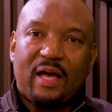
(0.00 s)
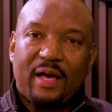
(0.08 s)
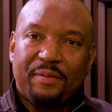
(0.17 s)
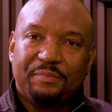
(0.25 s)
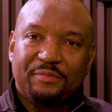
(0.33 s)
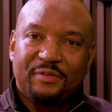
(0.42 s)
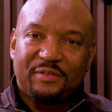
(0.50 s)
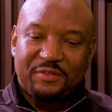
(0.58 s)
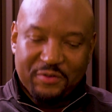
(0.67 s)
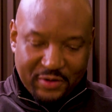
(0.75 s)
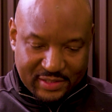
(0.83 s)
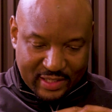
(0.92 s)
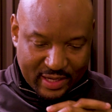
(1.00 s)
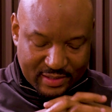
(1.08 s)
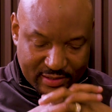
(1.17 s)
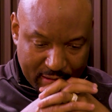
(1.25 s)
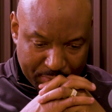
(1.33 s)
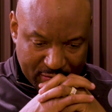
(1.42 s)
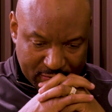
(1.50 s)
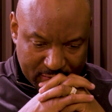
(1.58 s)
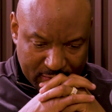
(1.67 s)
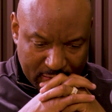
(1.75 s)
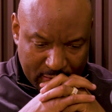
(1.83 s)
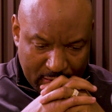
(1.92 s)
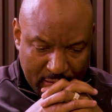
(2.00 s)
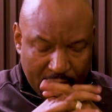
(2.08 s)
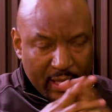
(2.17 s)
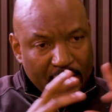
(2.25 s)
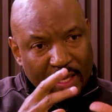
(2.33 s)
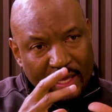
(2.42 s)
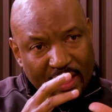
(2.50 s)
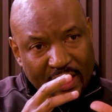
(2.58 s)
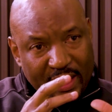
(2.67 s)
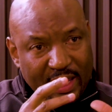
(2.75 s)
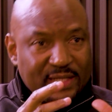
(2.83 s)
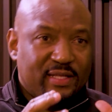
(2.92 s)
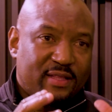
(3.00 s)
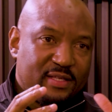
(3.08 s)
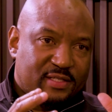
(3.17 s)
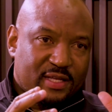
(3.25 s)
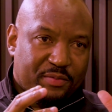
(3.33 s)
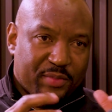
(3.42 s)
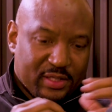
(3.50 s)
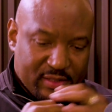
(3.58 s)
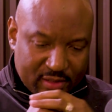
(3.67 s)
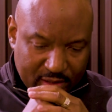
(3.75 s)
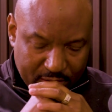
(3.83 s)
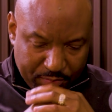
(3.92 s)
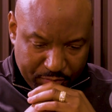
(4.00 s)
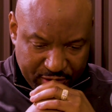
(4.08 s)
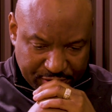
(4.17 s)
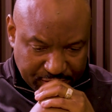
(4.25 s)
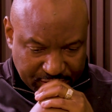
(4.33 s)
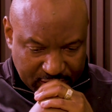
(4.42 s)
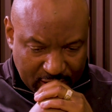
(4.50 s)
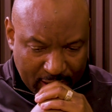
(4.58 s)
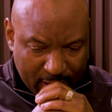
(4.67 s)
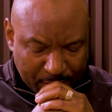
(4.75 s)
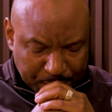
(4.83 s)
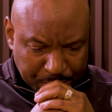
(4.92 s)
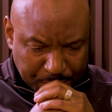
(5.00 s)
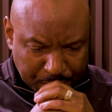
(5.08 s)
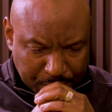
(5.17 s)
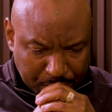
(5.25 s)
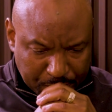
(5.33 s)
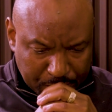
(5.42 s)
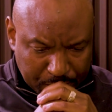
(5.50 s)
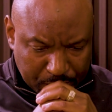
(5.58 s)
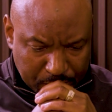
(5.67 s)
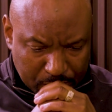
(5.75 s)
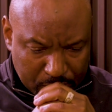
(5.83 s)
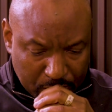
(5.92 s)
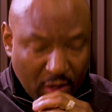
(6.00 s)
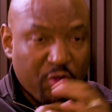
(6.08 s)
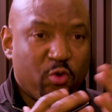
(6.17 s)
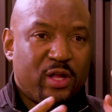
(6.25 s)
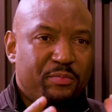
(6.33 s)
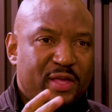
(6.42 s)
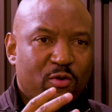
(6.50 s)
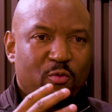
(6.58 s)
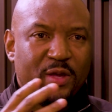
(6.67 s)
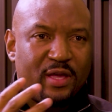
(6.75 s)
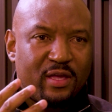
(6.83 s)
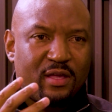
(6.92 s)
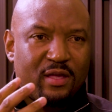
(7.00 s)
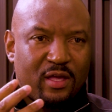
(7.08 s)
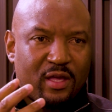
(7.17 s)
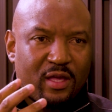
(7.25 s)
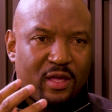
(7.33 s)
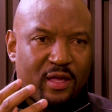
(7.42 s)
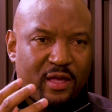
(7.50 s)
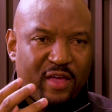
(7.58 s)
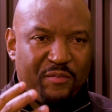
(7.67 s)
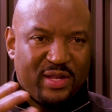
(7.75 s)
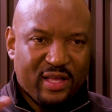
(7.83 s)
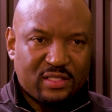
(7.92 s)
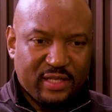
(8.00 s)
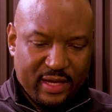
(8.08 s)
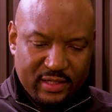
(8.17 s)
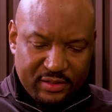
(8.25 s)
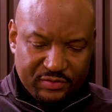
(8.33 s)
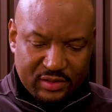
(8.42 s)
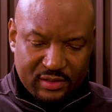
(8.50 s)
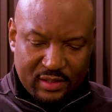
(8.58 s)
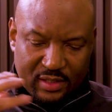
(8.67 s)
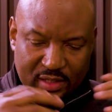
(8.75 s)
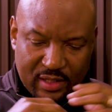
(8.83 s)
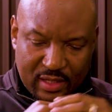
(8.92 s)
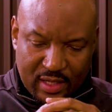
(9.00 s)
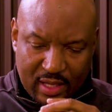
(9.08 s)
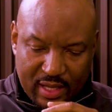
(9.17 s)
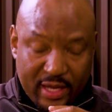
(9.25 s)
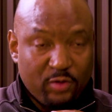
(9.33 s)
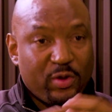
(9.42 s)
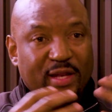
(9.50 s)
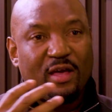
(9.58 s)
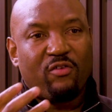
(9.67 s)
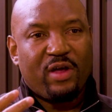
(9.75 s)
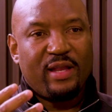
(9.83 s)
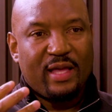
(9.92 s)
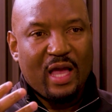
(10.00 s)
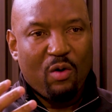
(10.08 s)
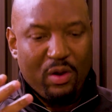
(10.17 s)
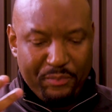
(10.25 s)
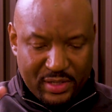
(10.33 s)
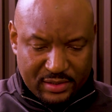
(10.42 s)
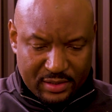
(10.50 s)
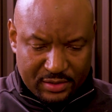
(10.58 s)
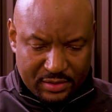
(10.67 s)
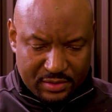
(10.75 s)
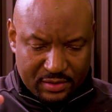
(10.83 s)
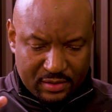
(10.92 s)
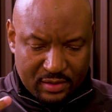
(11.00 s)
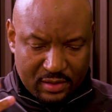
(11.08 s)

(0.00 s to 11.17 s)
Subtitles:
to our second segment. And in this segment, Precious, you and me, we have been executives and we are now running our businesses.